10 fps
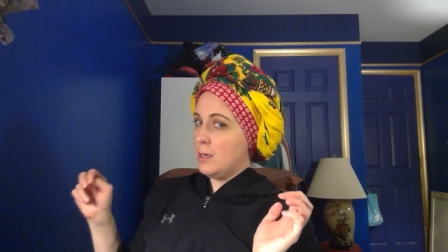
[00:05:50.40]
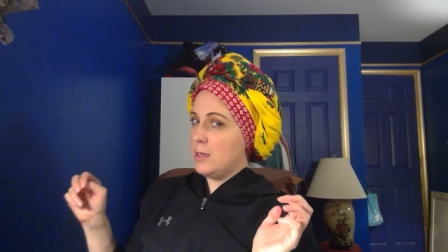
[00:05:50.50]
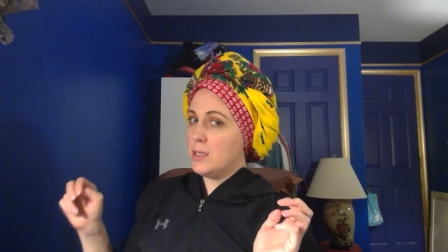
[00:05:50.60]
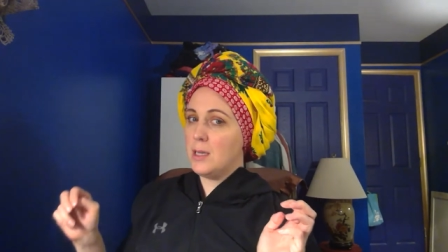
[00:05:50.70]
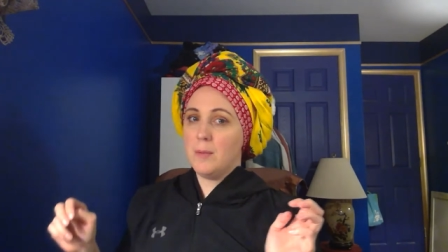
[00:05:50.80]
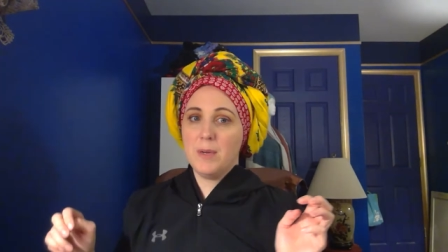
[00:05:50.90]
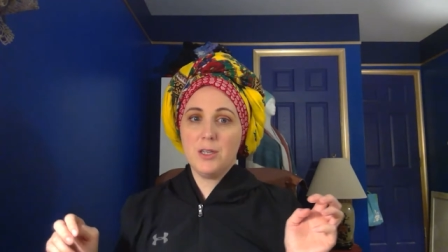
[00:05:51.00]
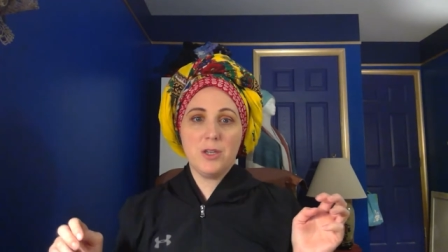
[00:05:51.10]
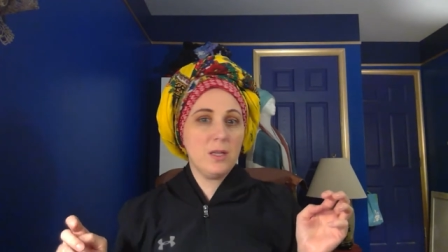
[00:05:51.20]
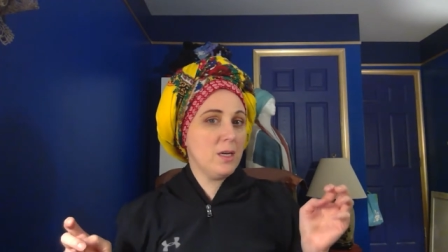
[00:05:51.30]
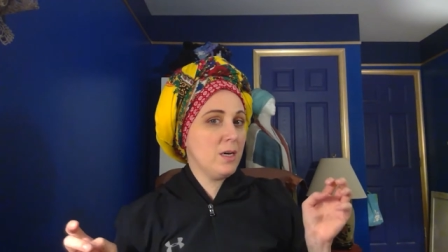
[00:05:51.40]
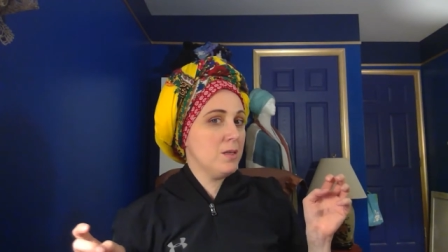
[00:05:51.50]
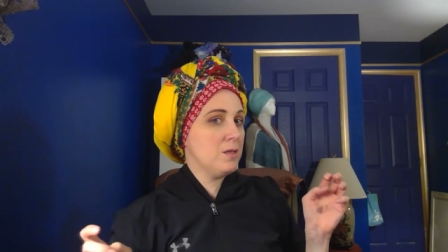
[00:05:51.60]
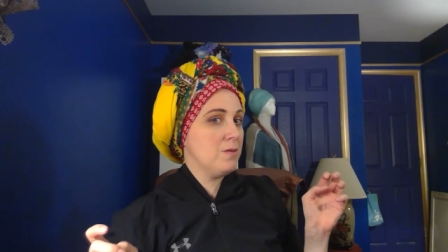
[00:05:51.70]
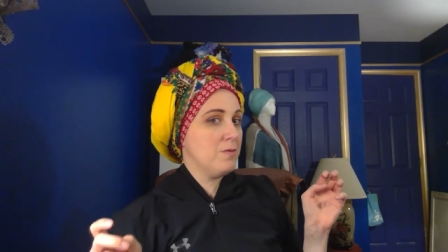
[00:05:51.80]
This, I magically
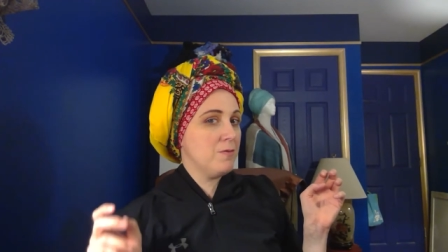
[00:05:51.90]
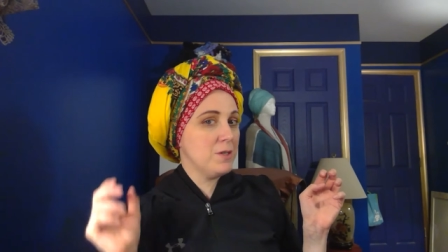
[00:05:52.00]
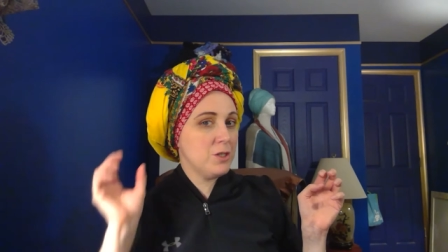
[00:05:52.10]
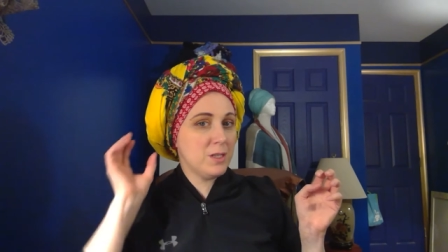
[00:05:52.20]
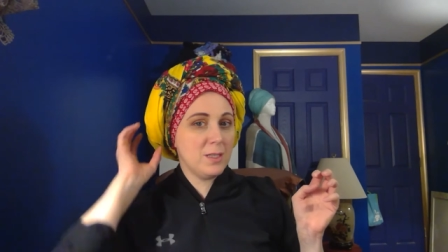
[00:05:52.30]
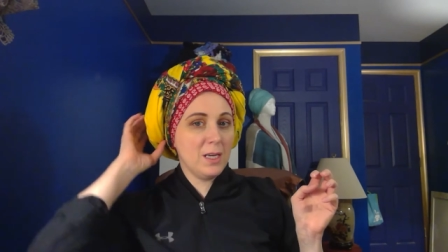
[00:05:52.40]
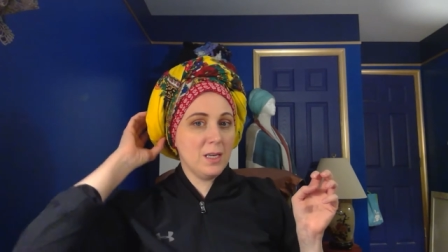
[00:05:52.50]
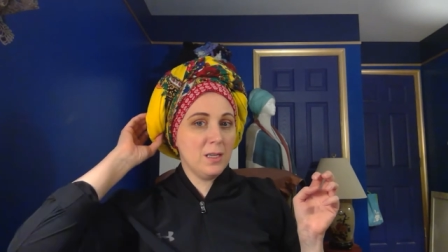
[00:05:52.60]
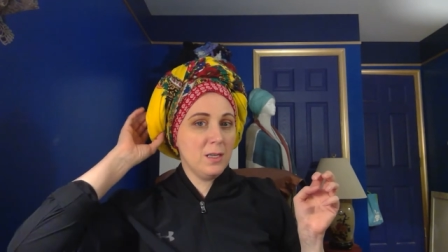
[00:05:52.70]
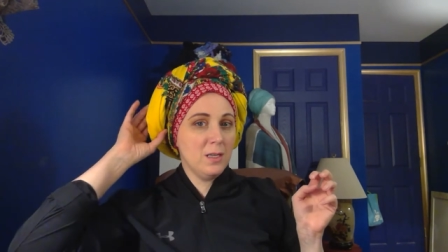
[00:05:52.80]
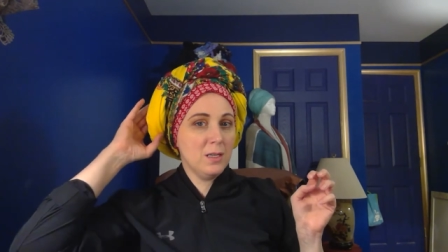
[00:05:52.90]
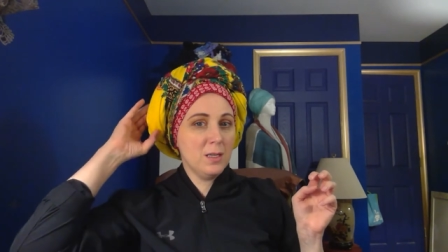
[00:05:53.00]
got the, the fringes in.